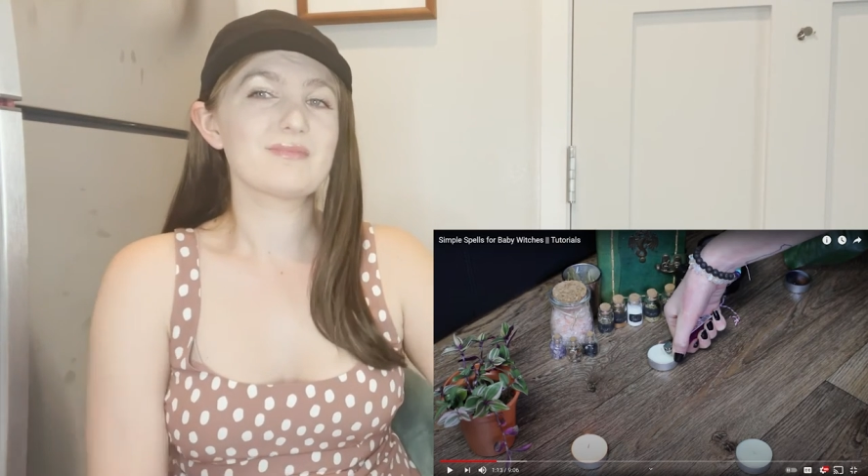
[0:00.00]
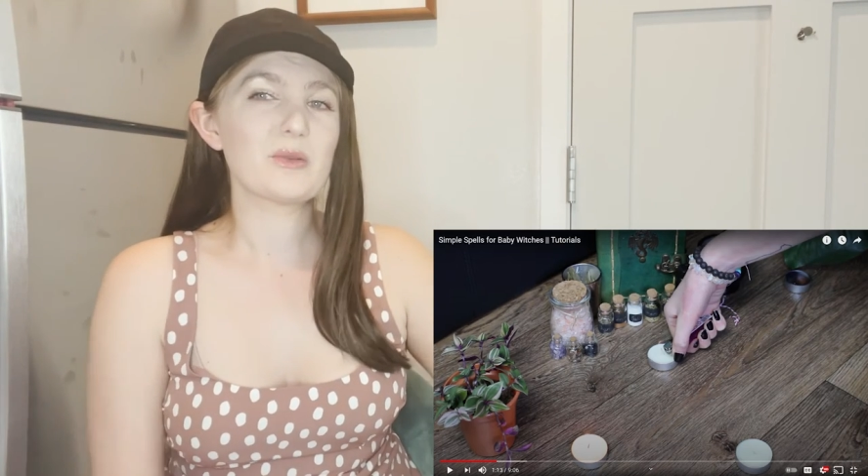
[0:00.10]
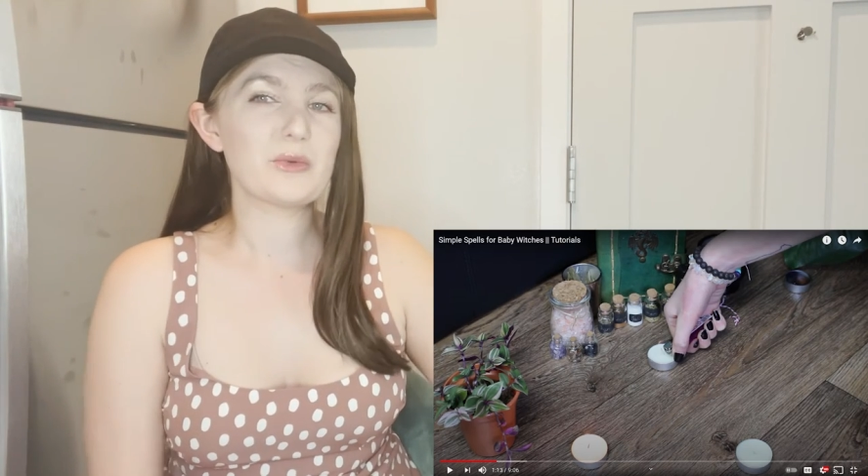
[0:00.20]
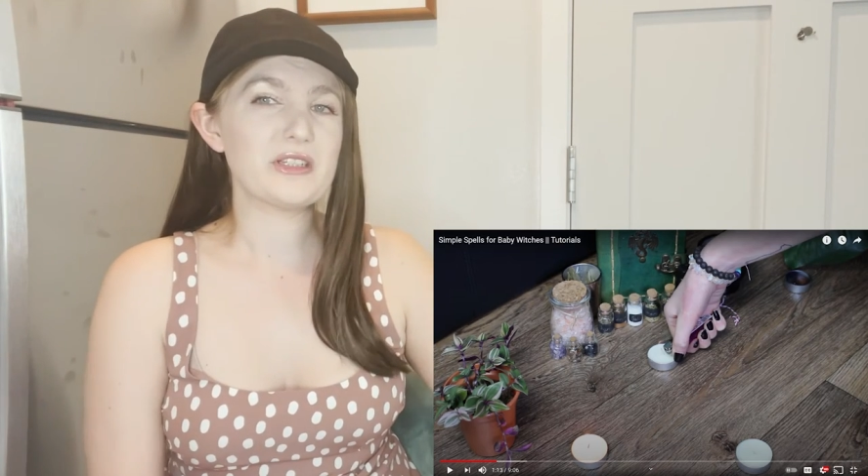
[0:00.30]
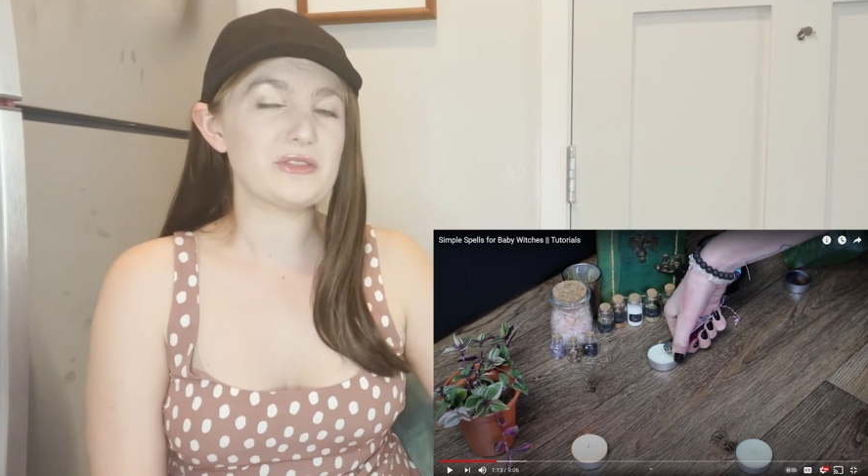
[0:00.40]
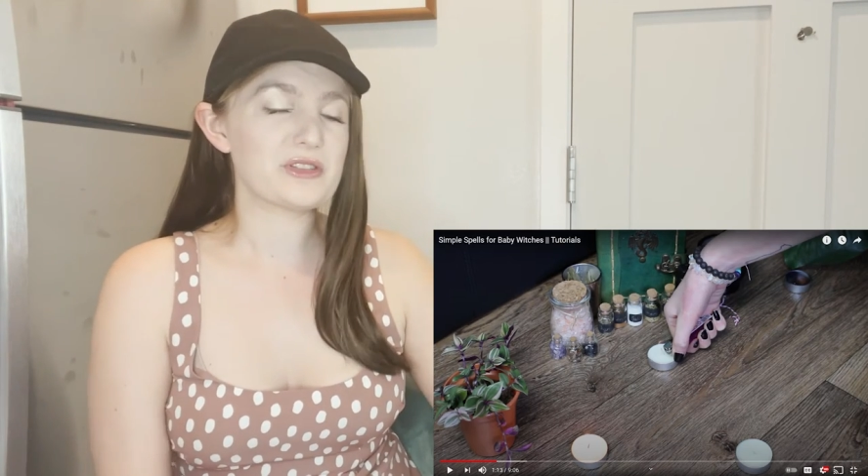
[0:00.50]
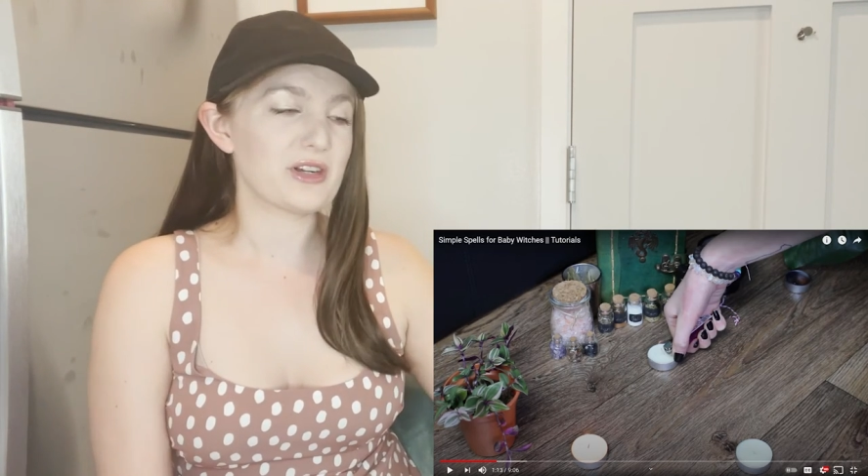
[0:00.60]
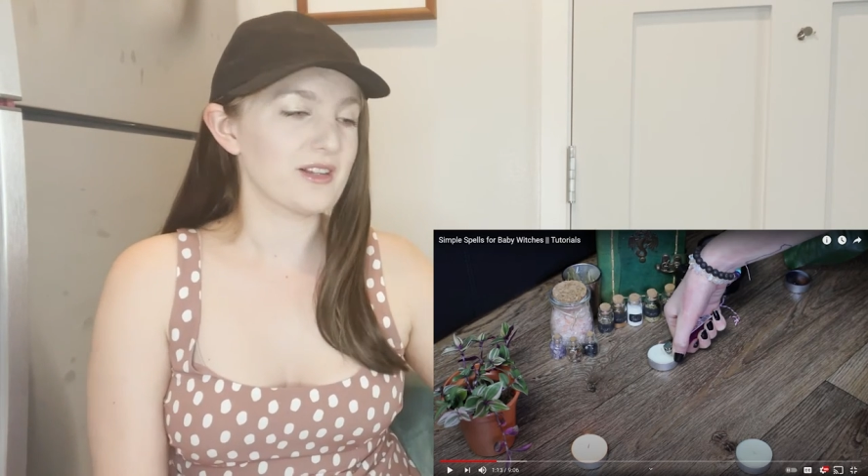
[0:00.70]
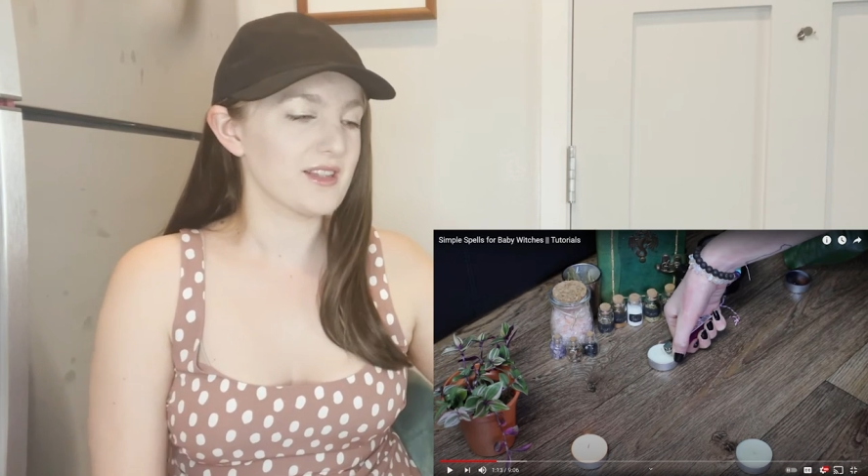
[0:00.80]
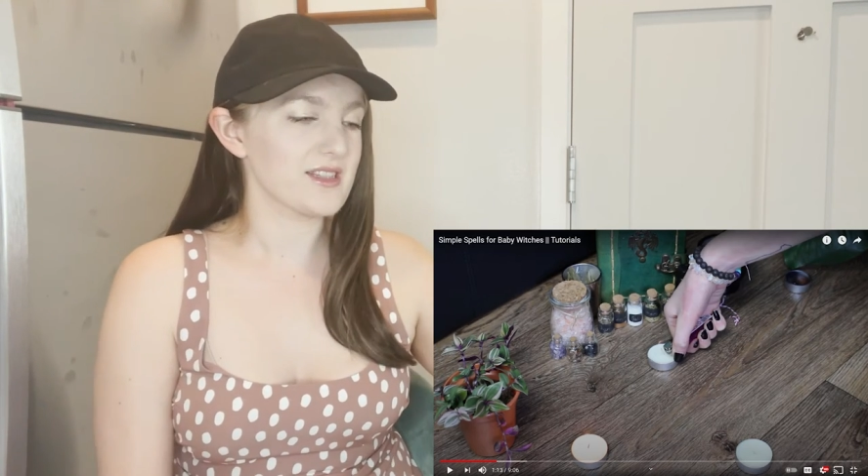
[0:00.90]
when you
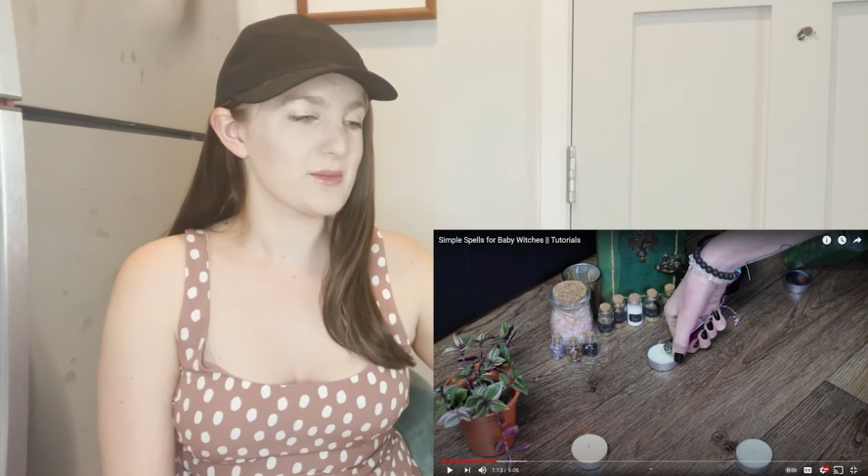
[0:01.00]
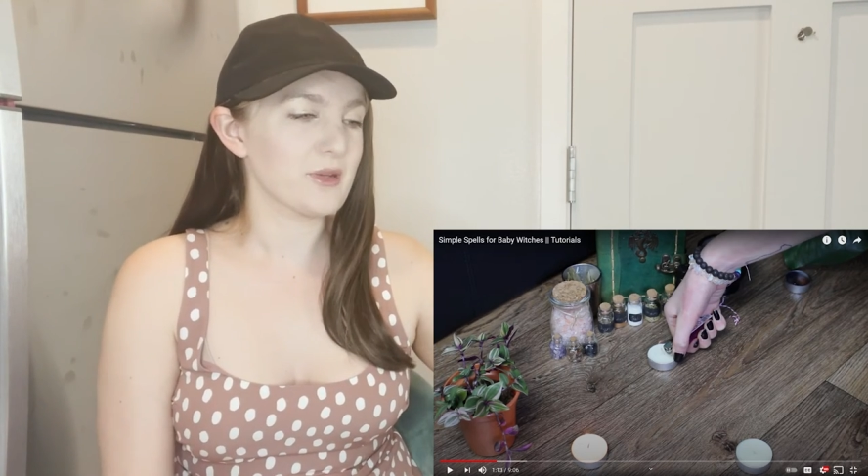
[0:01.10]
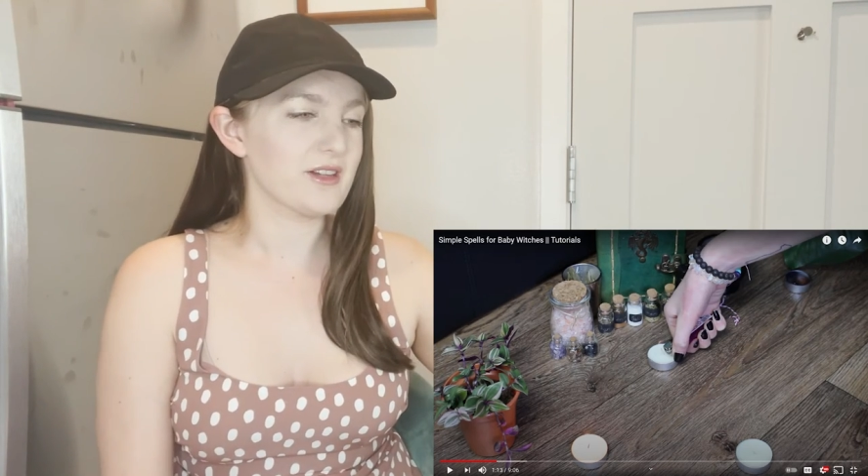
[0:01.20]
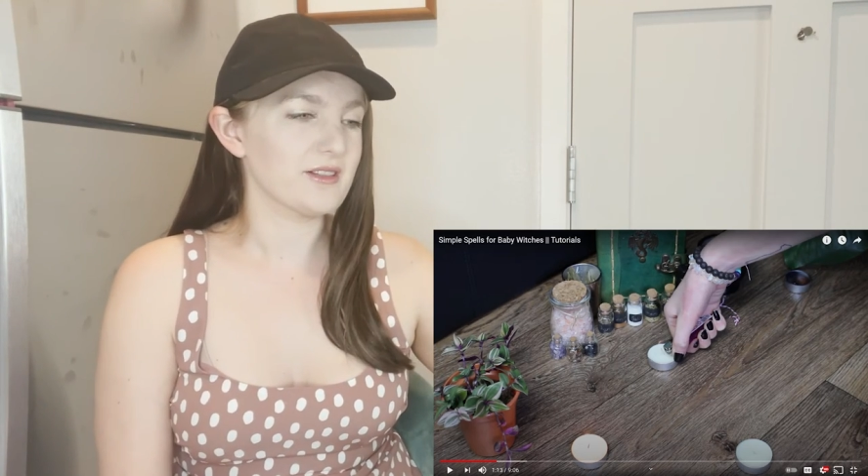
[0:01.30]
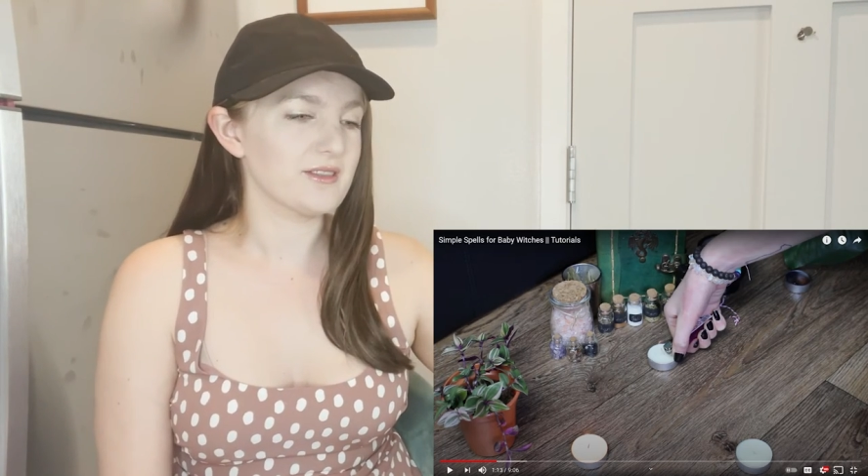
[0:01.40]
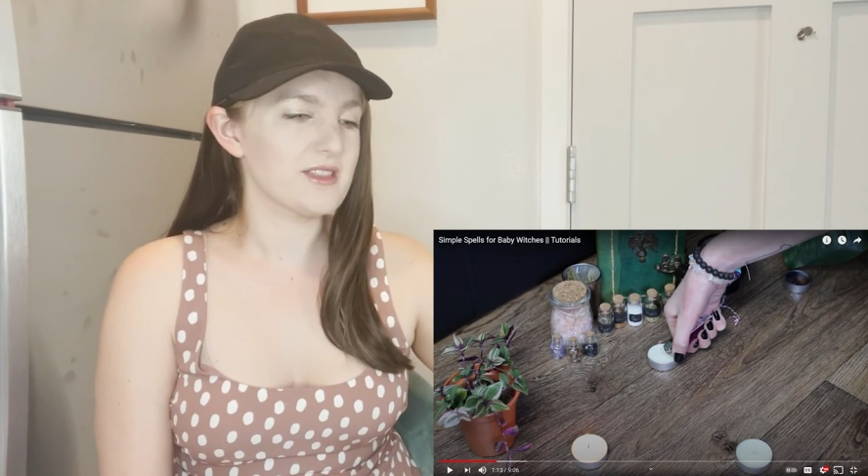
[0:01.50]
start this spell